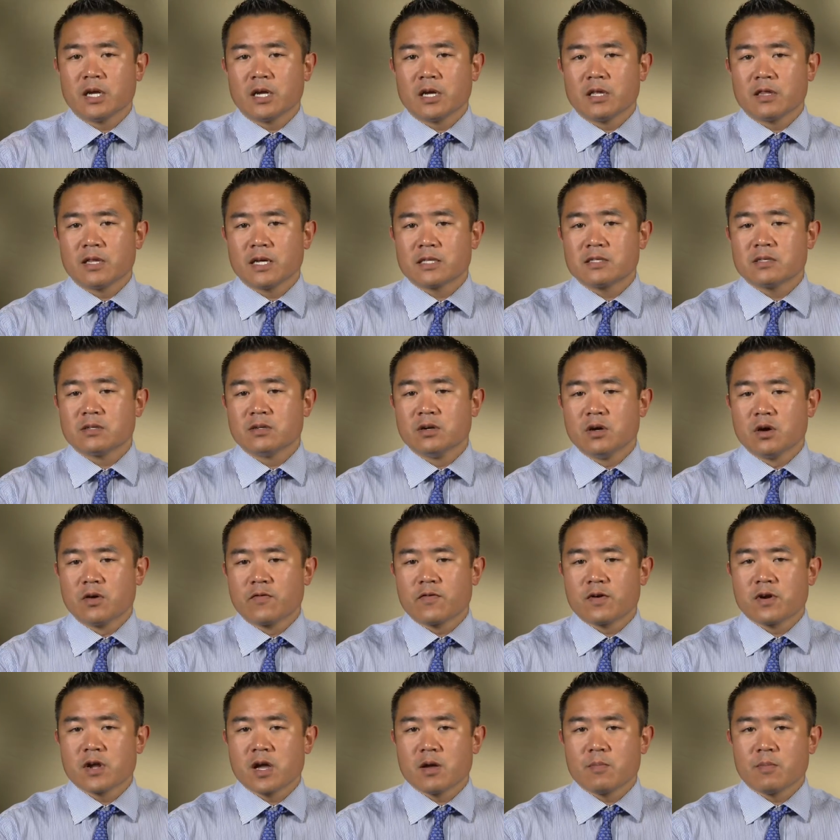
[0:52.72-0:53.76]
and that's an
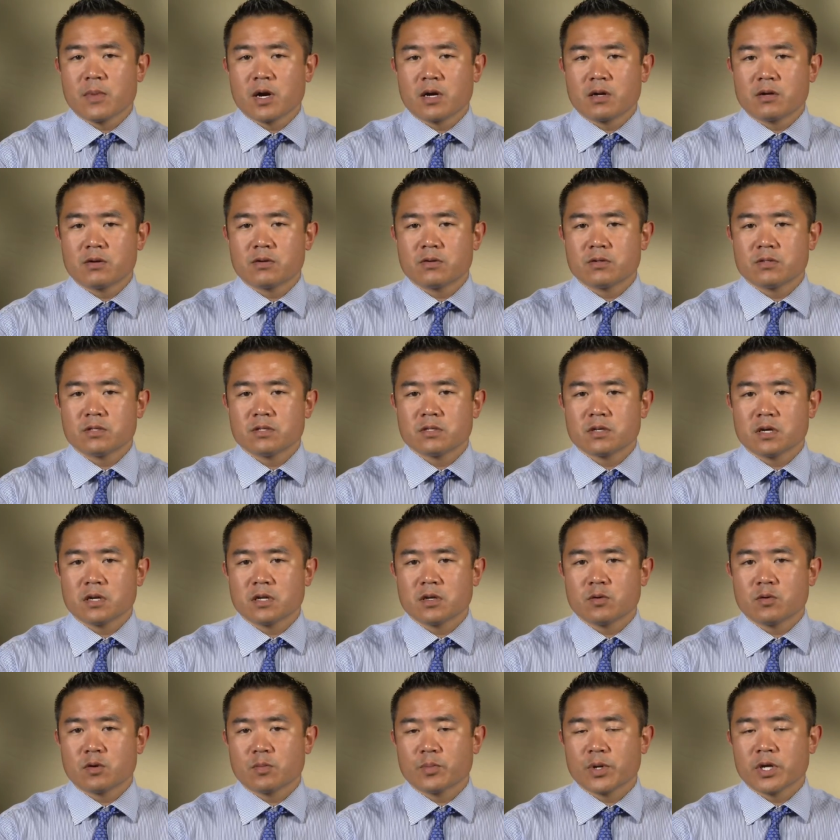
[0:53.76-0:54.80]
overnight monitored
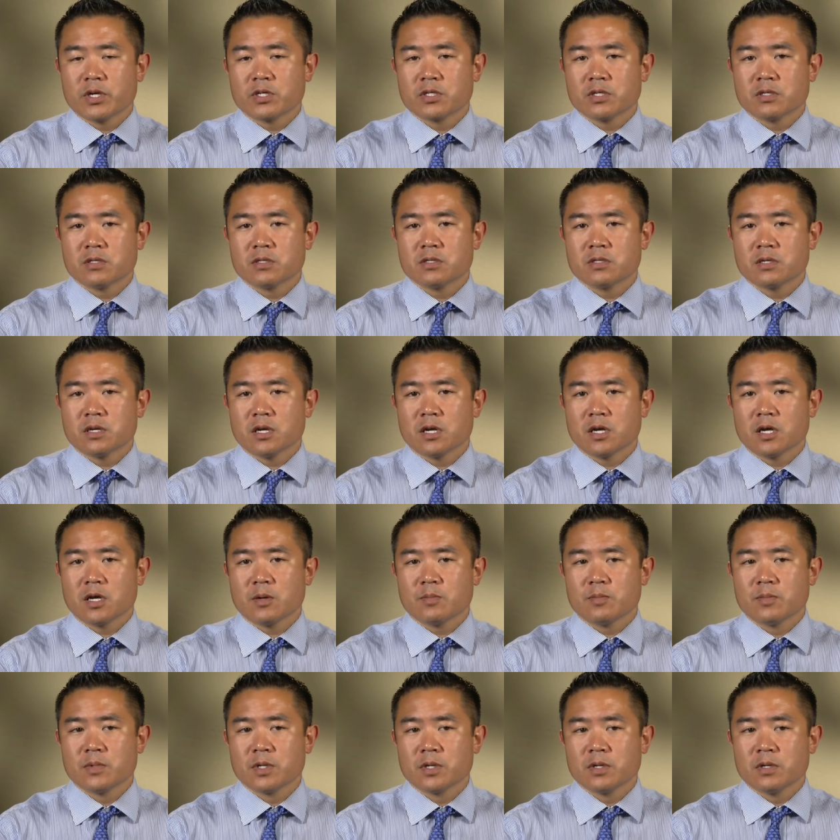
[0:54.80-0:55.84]
study where patients
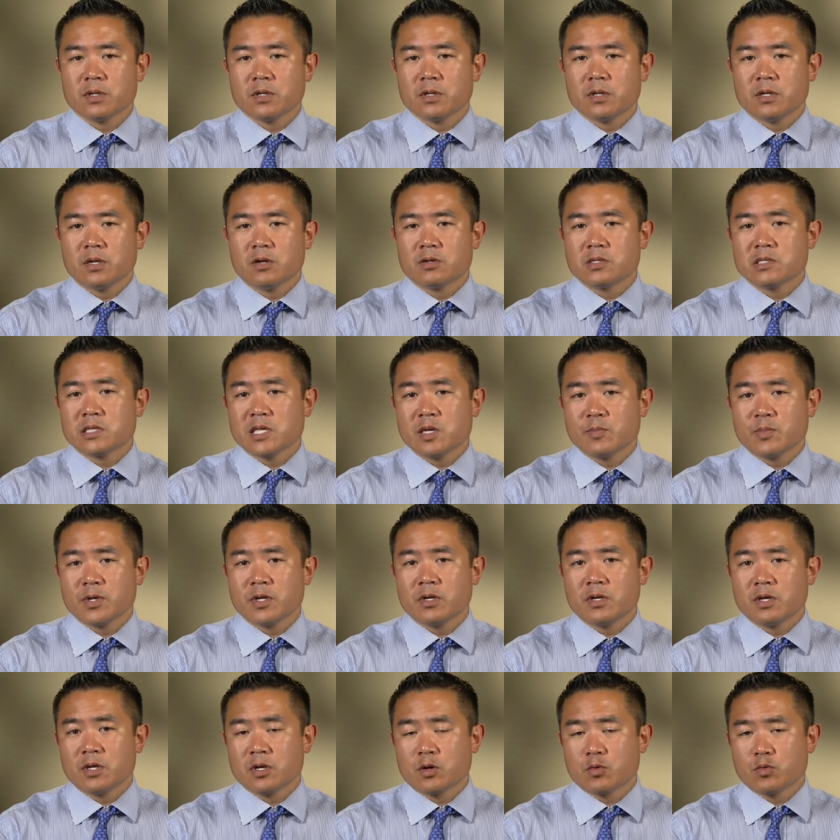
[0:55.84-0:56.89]
um, you know, sleep in
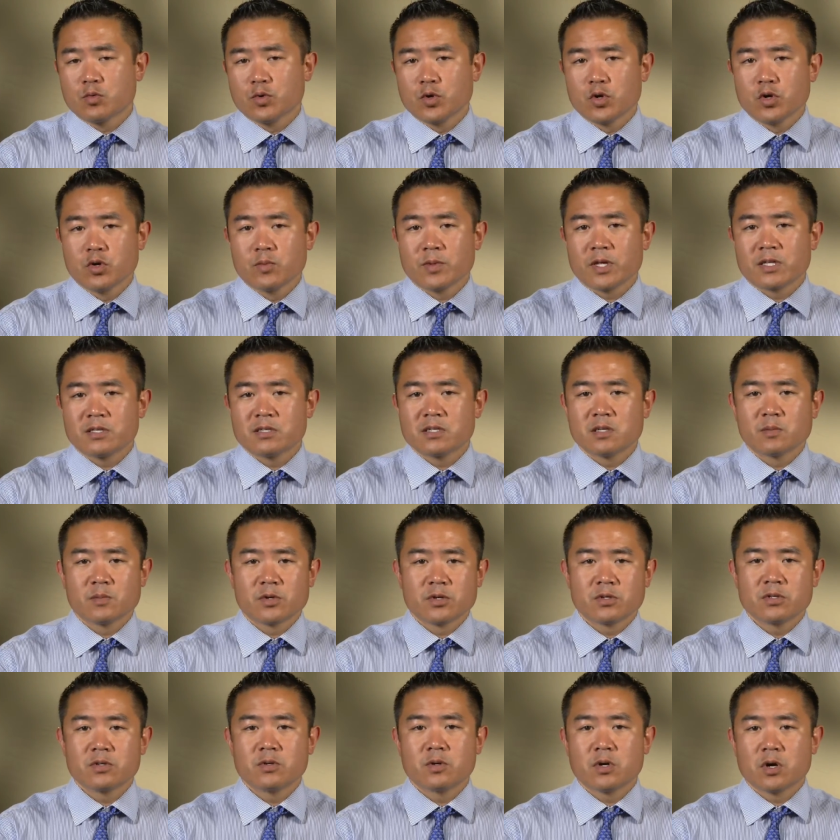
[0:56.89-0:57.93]
a, in a room that's
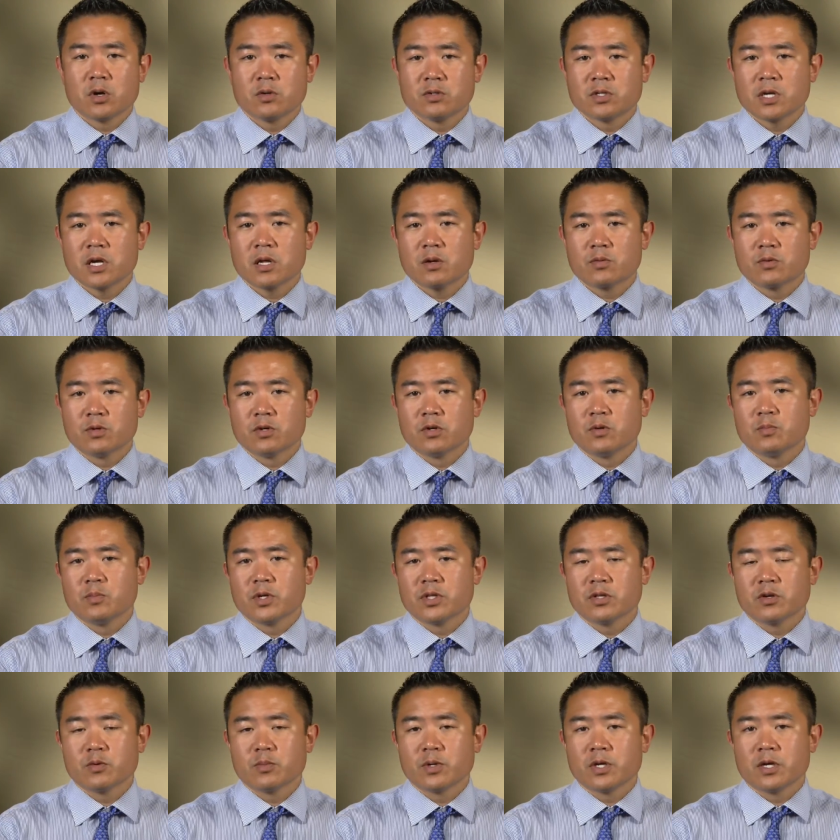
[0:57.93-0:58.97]
similar to a hotel room,
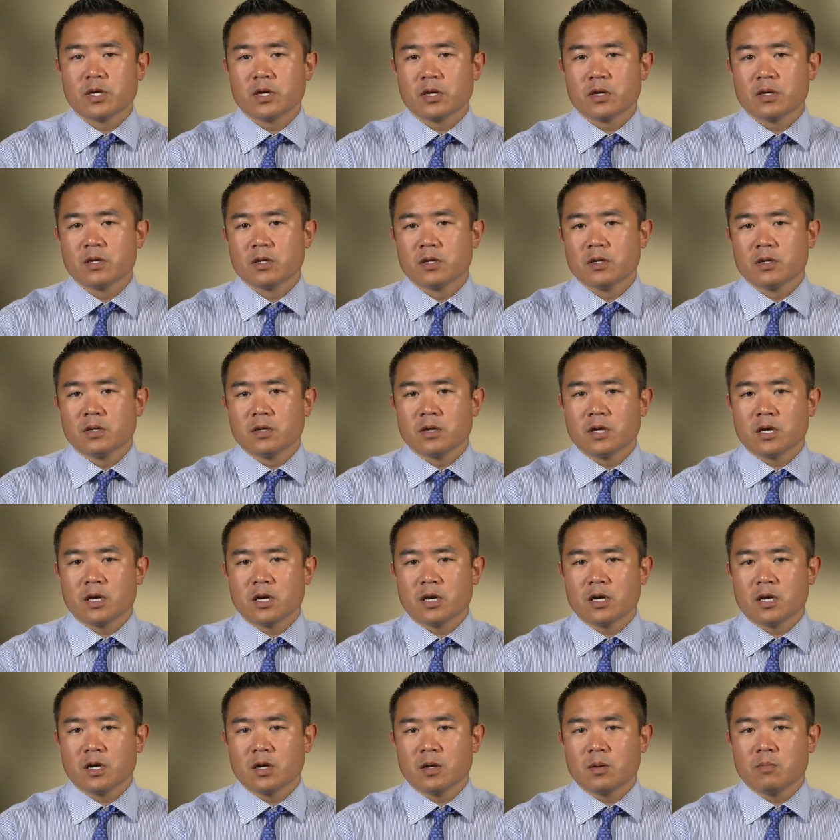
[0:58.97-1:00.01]
but they're being
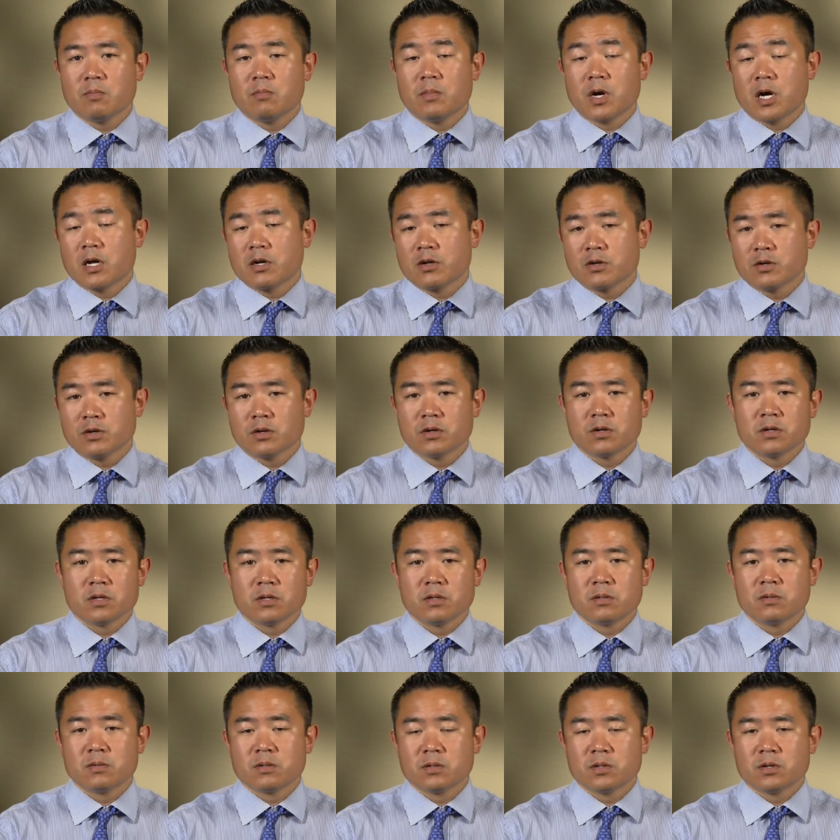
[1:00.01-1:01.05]
uh, monitored
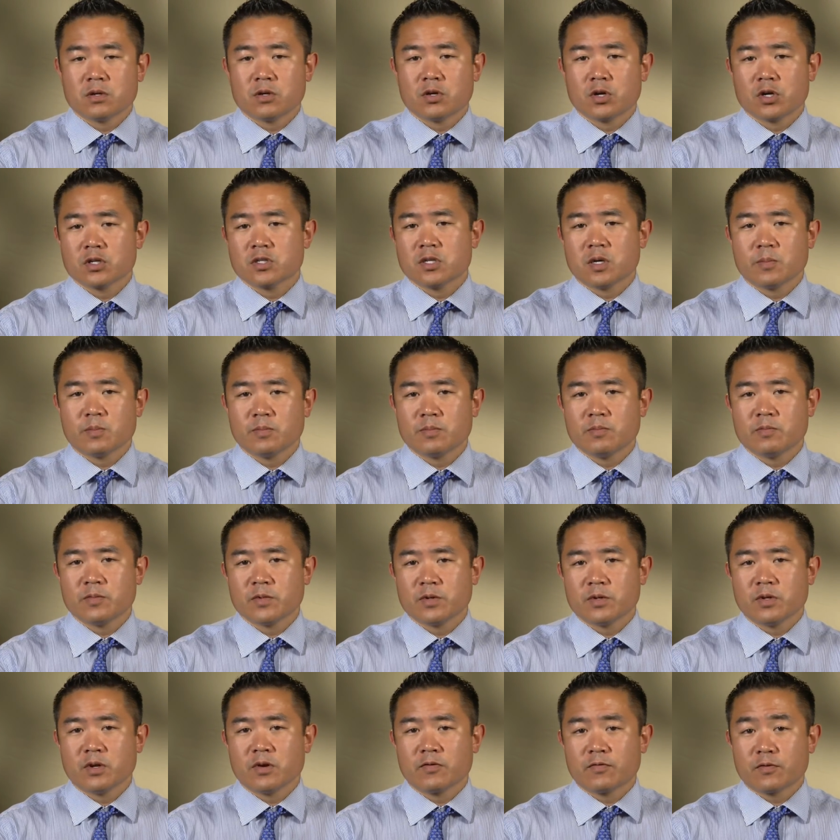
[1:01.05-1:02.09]
and they're hooked up,
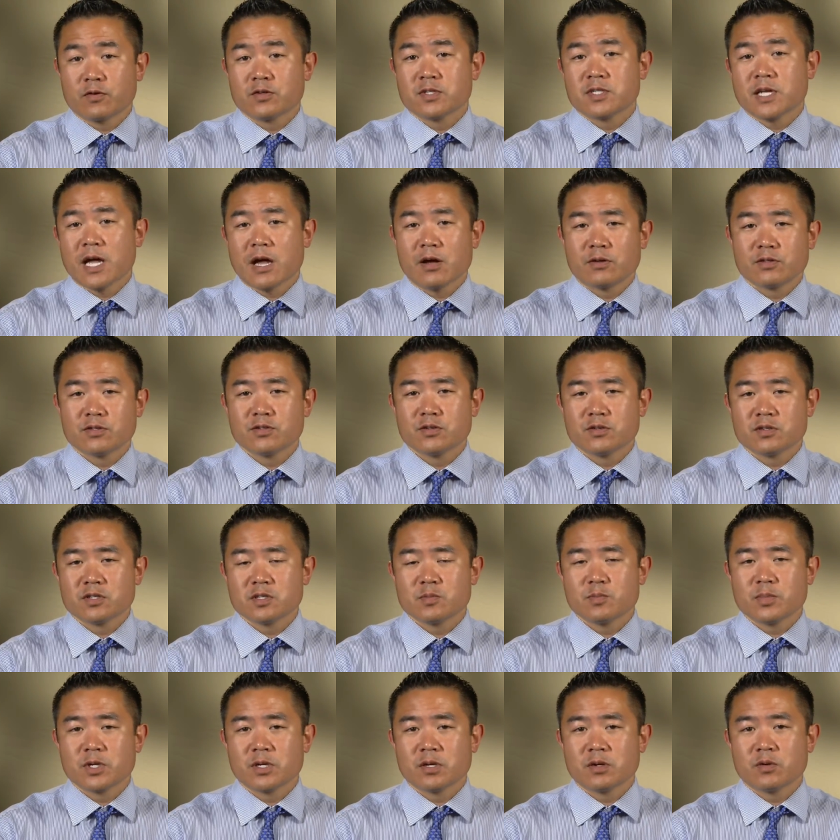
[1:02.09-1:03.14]
you know, for sound, so to
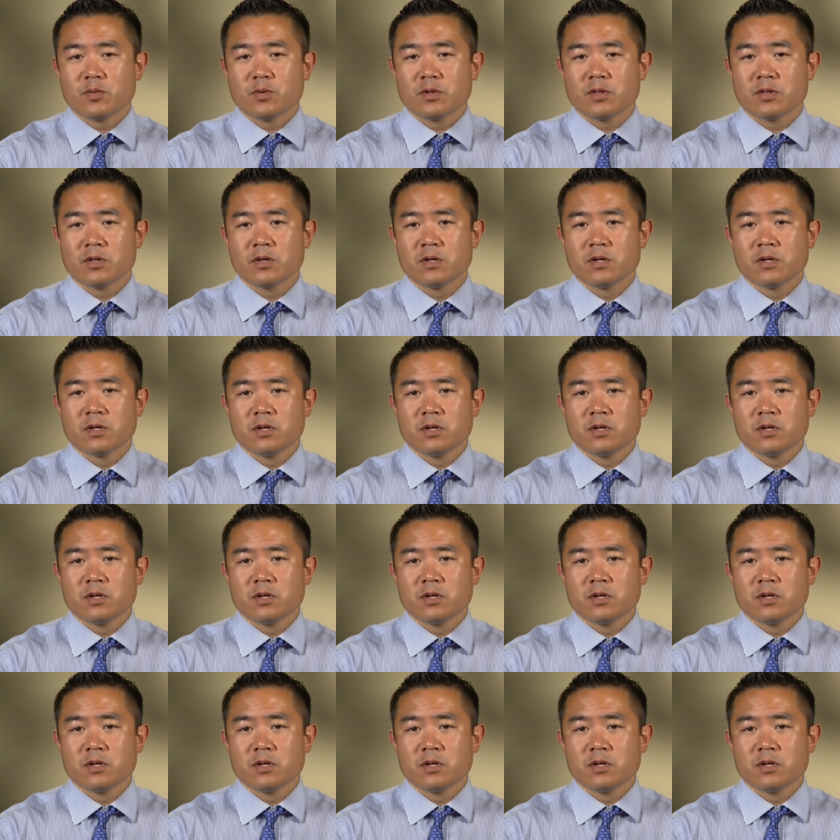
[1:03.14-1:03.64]
speak, with